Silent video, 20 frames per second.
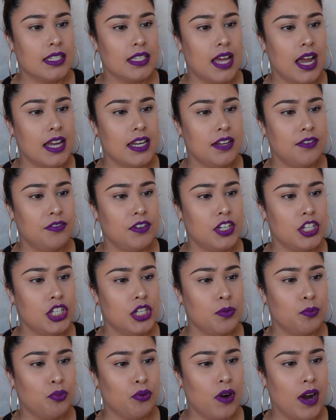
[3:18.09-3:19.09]
It's high
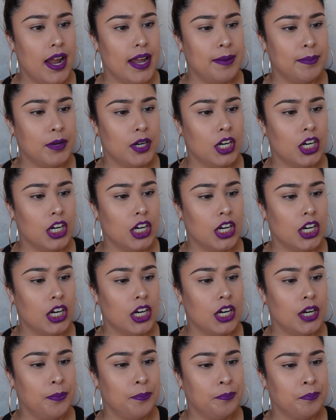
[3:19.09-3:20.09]
definition
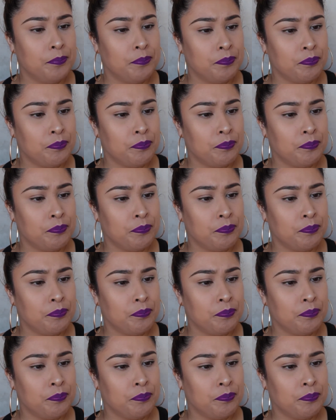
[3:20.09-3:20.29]
primer,